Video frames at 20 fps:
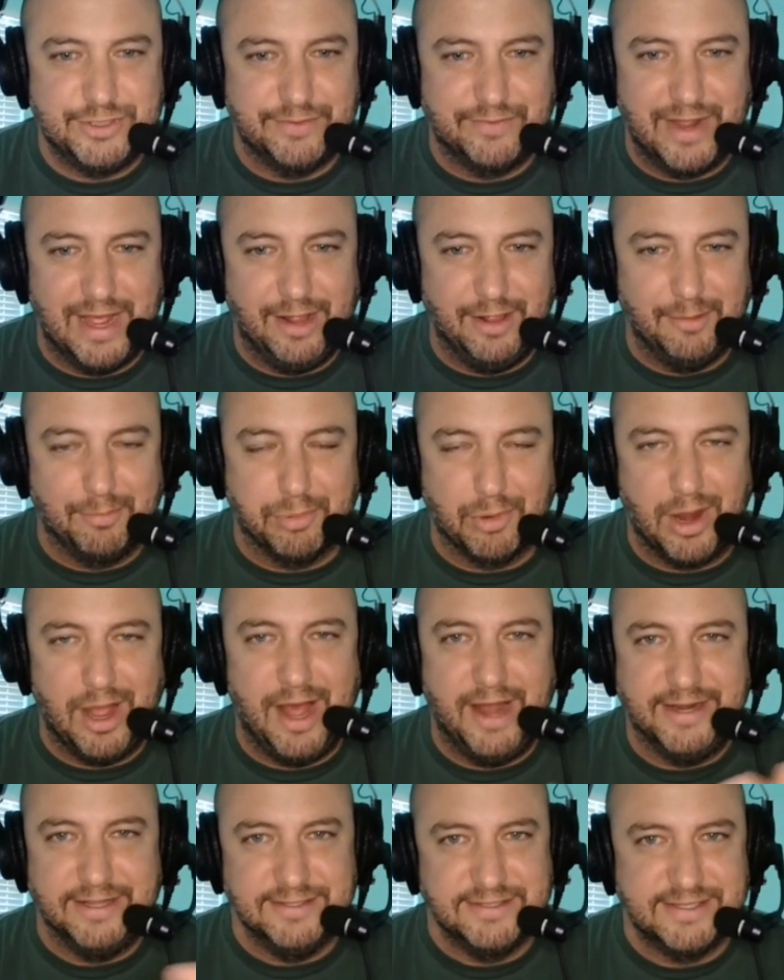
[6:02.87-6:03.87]
you've got
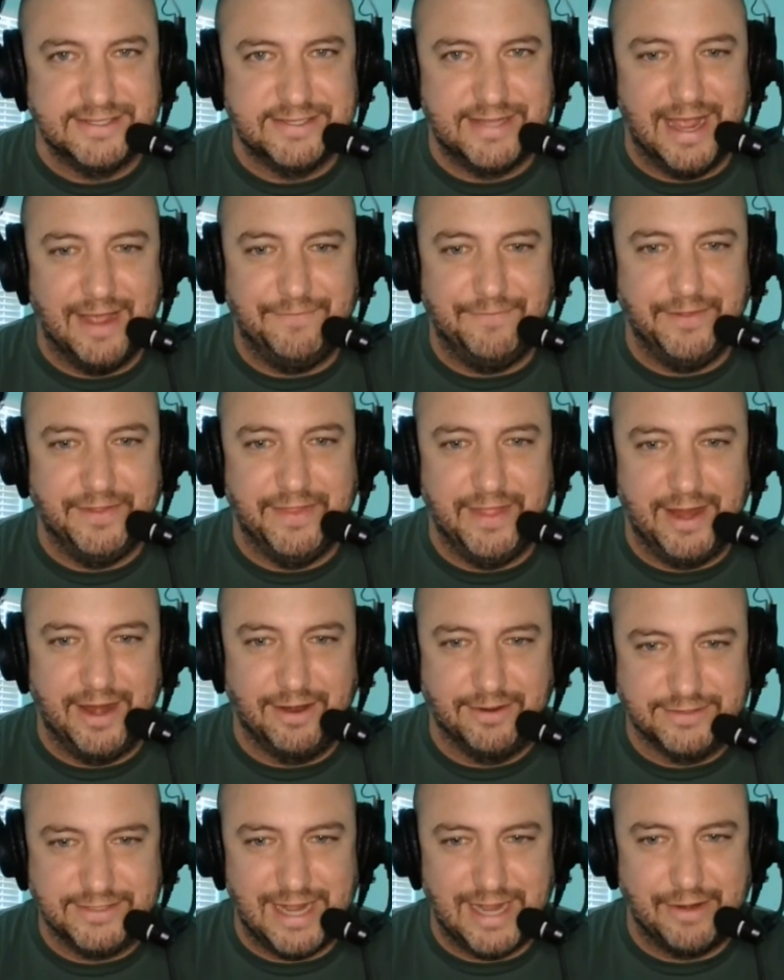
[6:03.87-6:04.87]
LeBron and Steph in
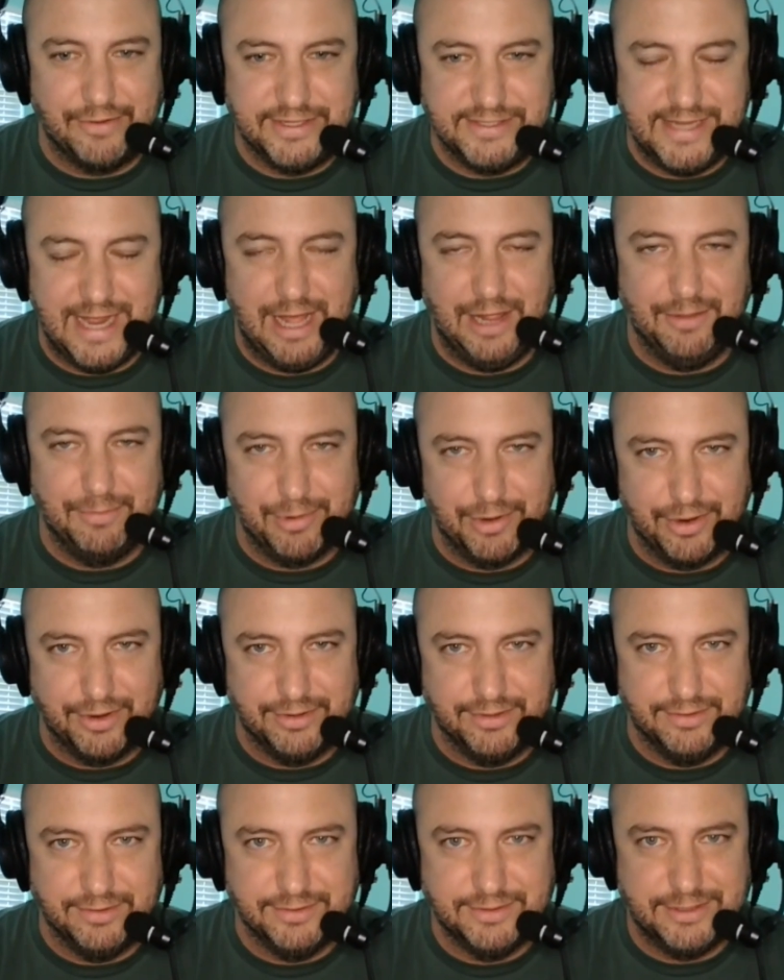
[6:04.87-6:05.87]
there, Tyrese
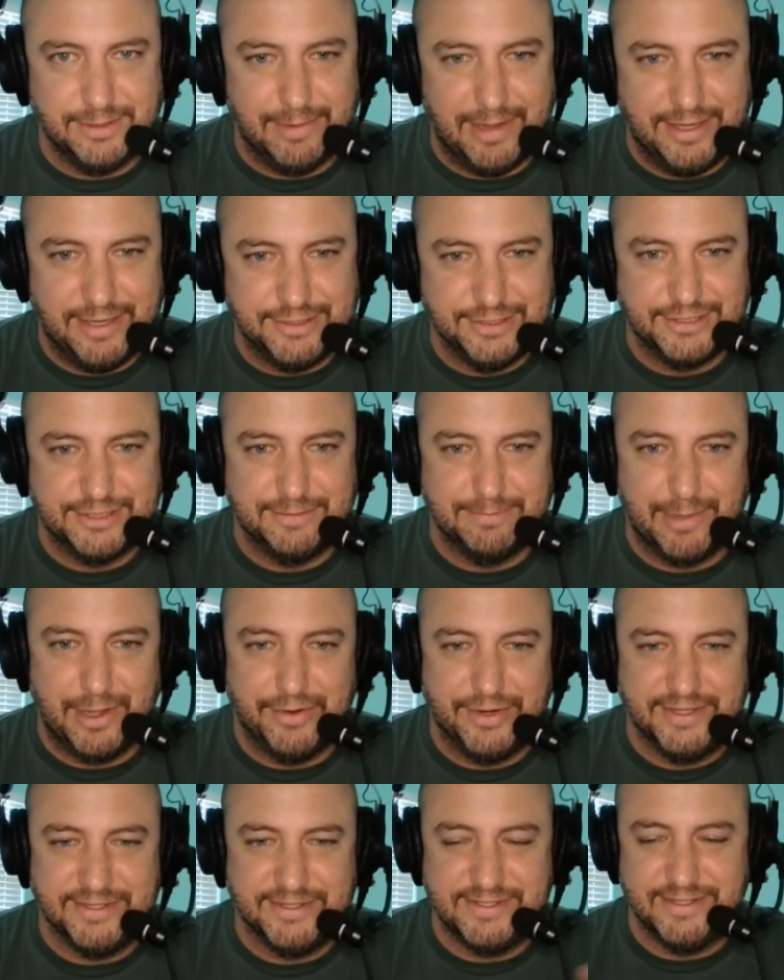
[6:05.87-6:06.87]
Halliburton, Domantas
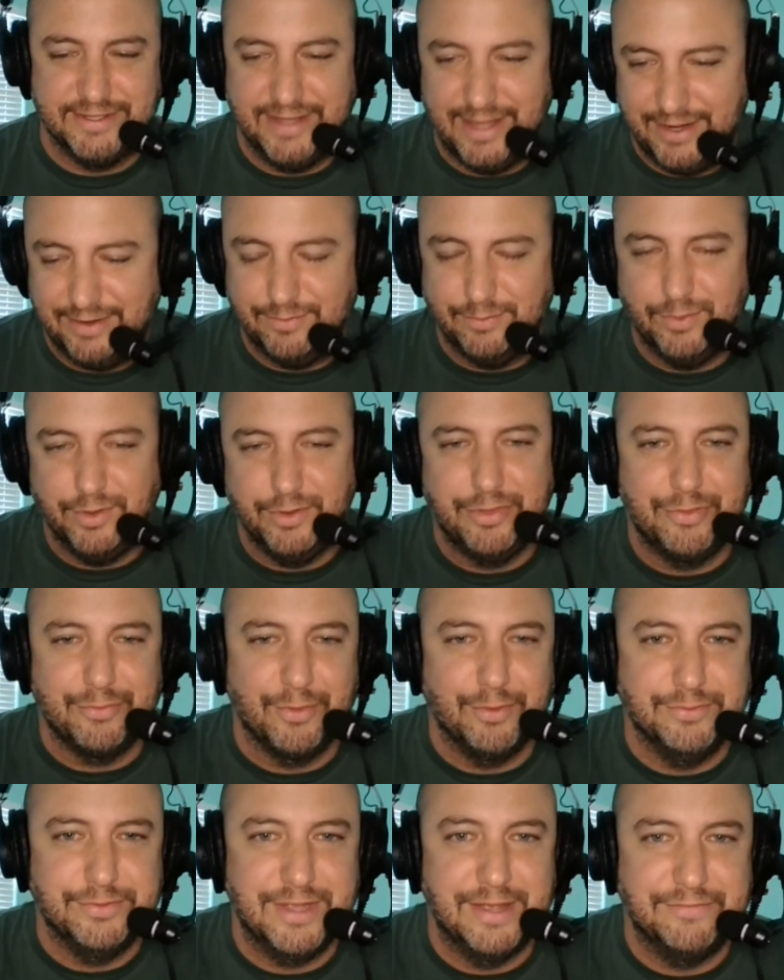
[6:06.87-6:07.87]
Sabonis, and then we'll
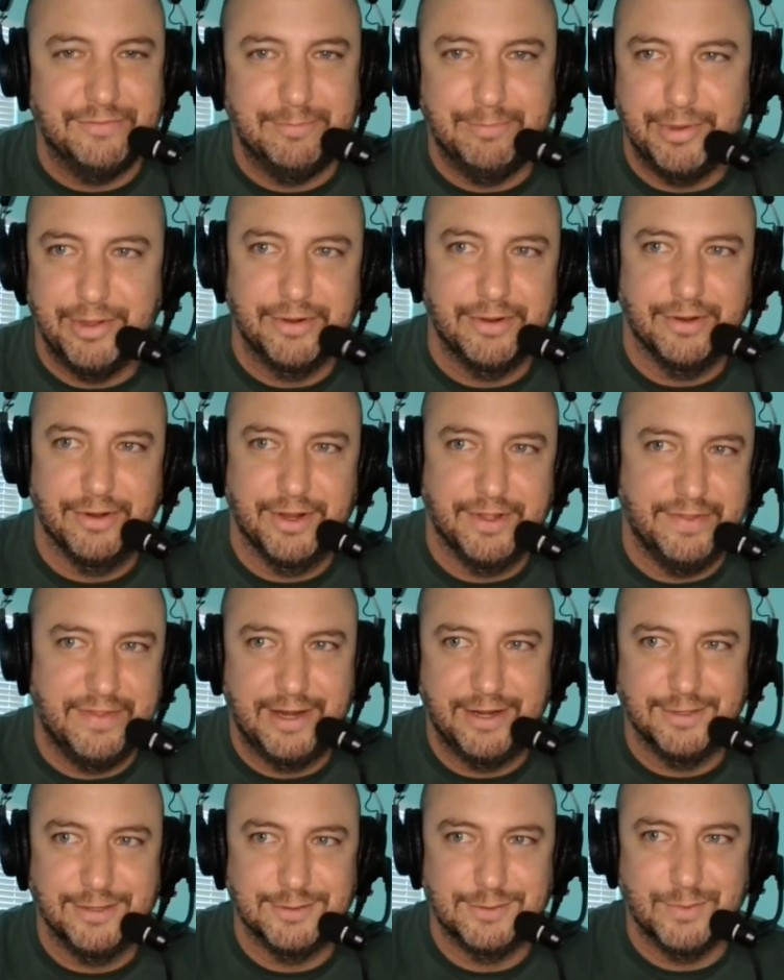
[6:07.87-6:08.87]
throw Devin Booker in
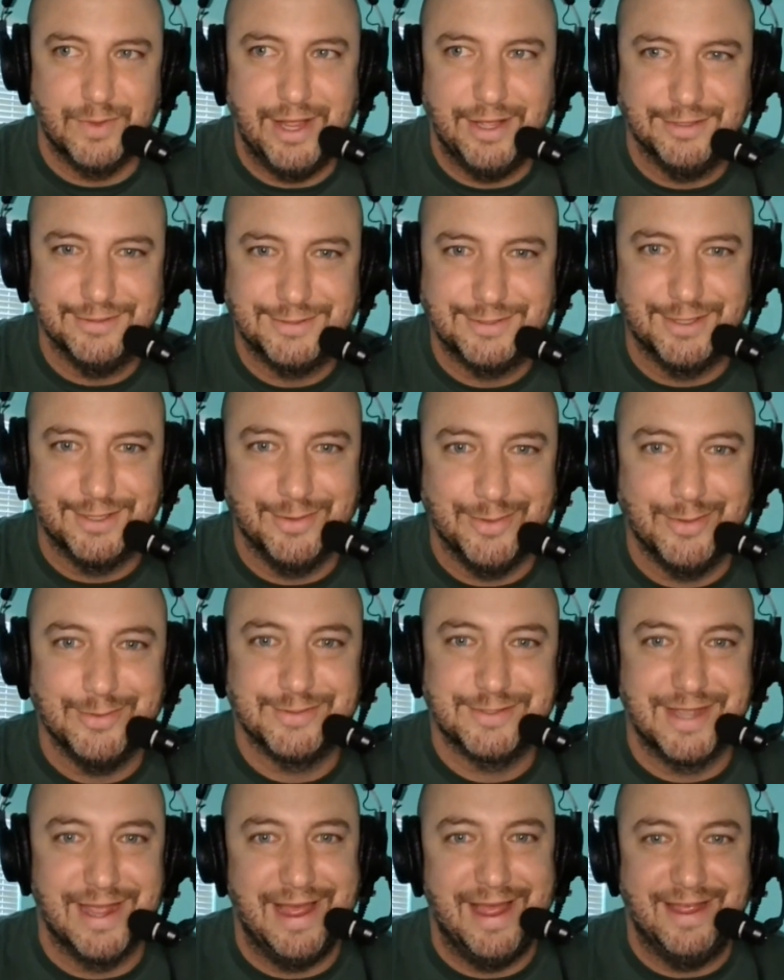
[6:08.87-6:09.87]
there as well. So
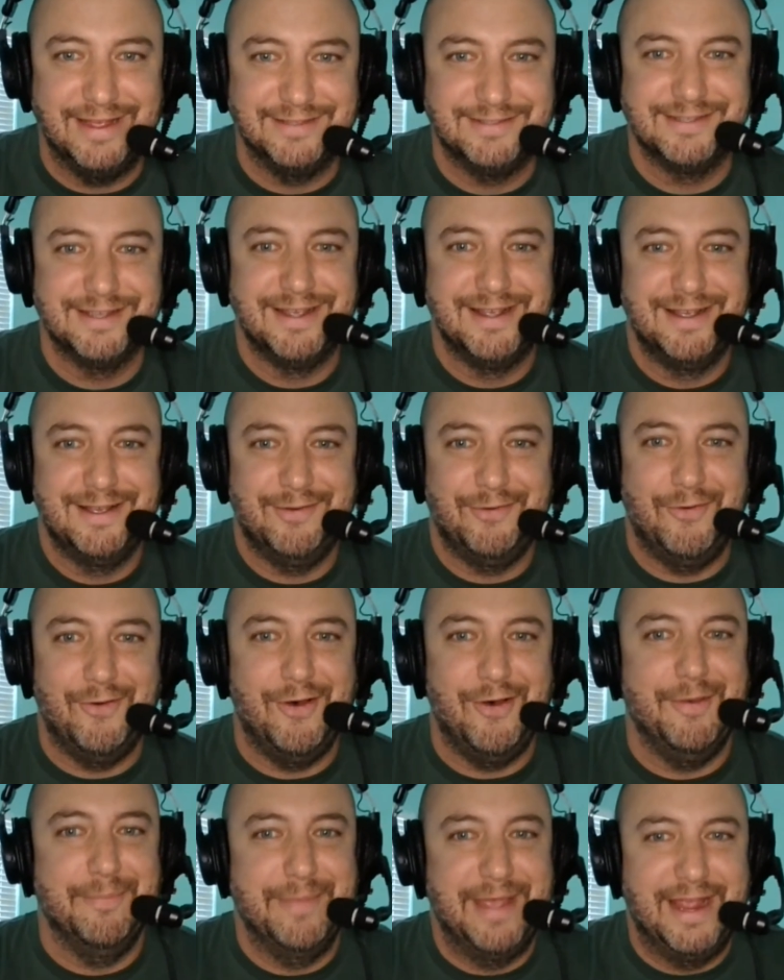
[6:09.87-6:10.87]
those guys
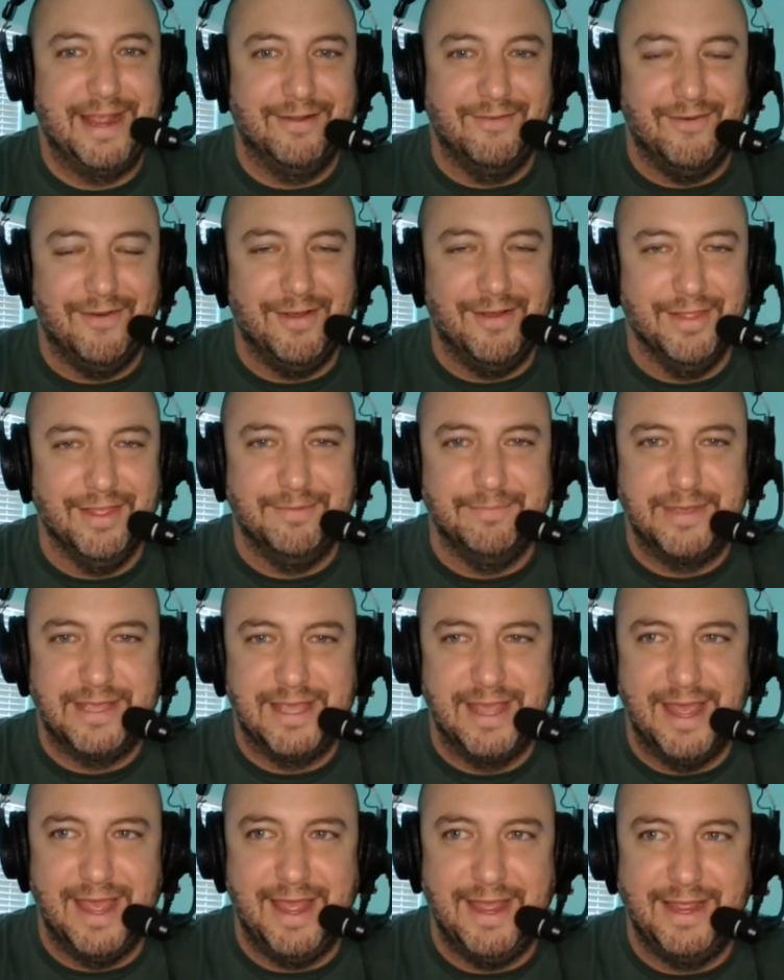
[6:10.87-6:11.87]
all made
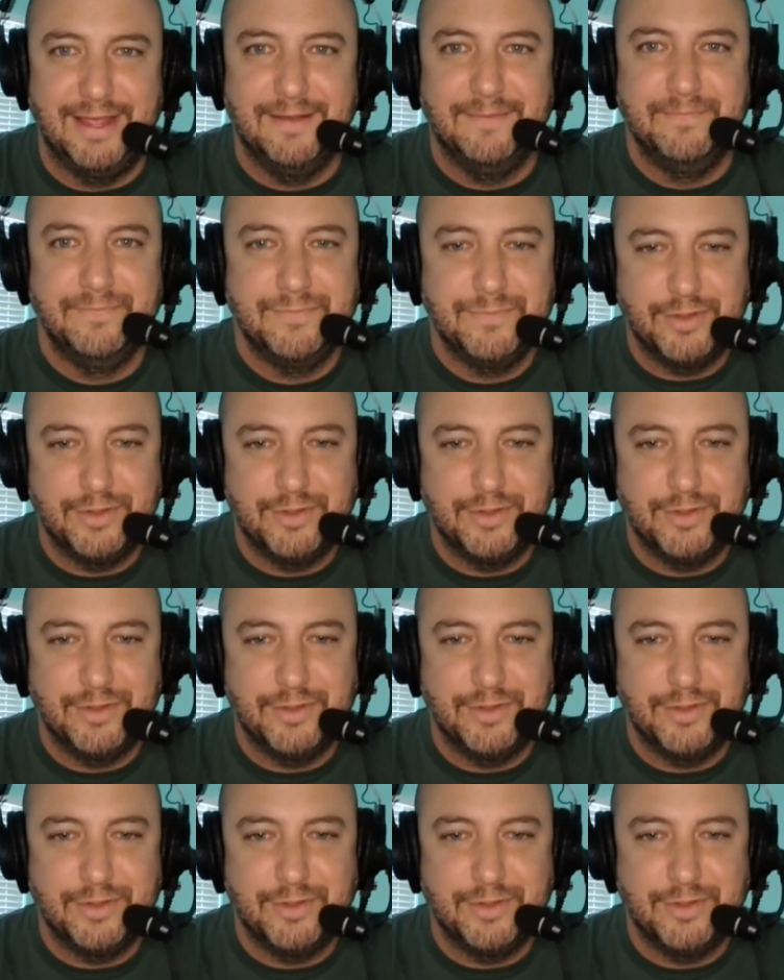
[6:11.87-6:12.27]
All-NBA.